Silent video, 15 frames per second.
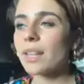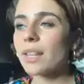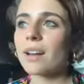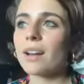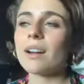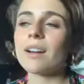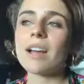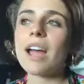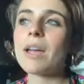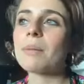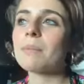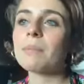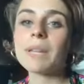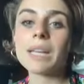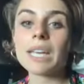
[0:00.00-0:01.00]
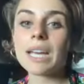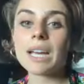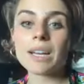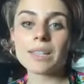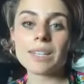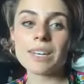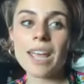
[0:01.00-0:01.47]
there, I am blanking
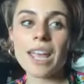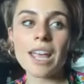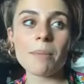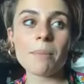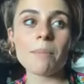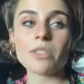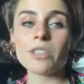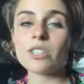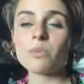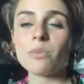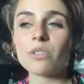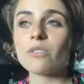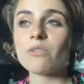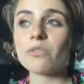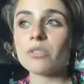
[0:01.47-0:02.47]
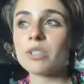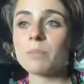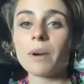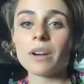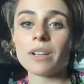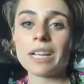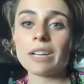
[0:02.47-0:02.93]
on the name, but this wonderful
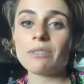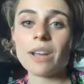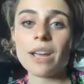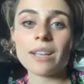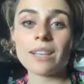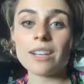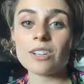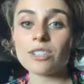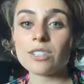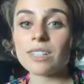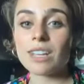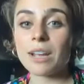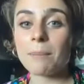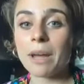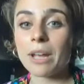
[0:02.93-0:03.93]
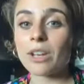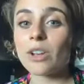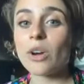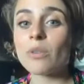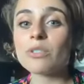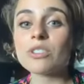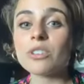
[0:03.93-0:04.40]
sparkling red that is just like my
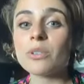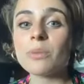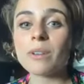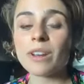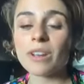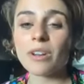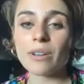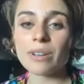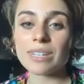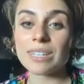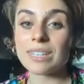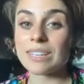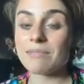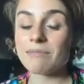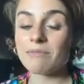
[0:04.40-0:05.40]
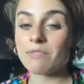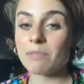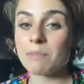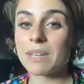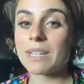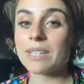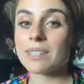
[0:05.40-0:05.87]
go-to when I go out to eat for
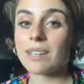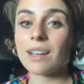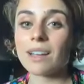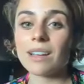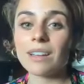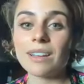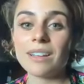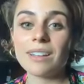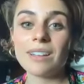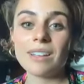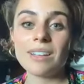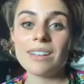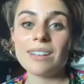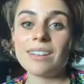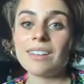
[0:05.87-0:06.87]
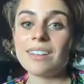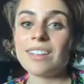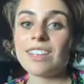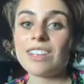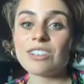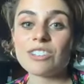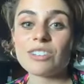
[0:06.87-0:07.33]
pizza.
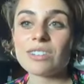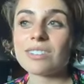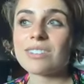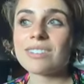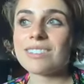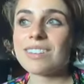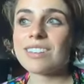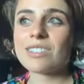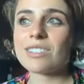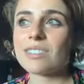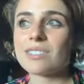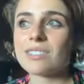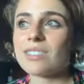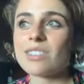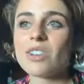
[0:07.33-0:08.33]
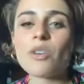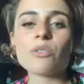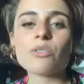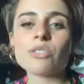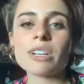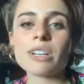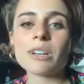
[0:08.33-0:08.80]
It's just, it's so
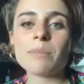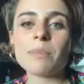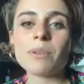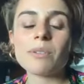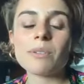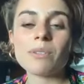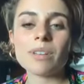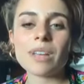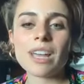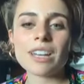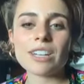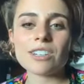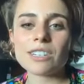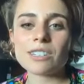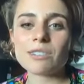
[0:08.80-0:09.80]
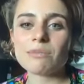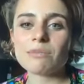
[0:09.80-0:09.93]
drinkable. And it just